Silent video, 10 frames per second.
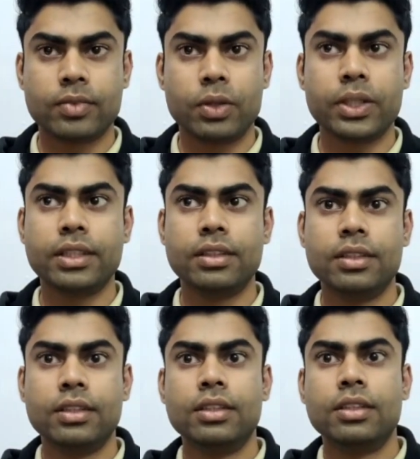Okay.
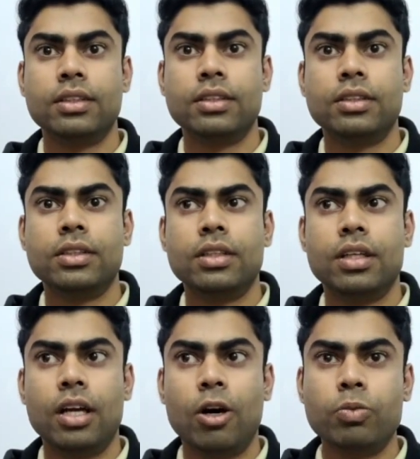
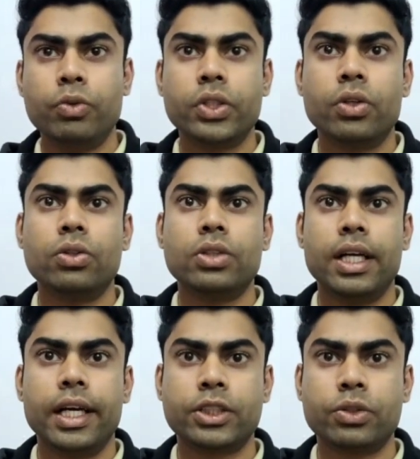Now moving on to the
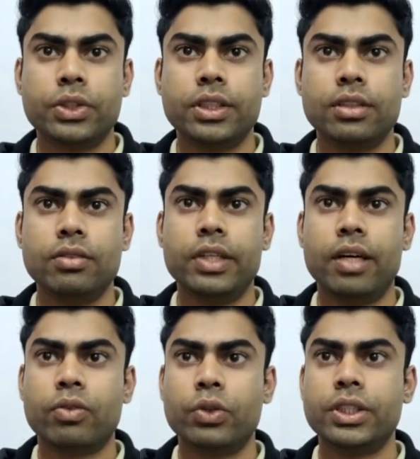next question, we
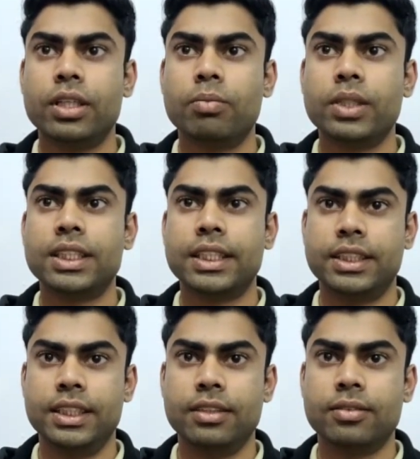have question number
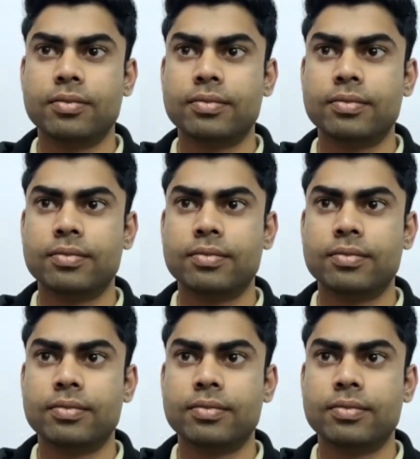16.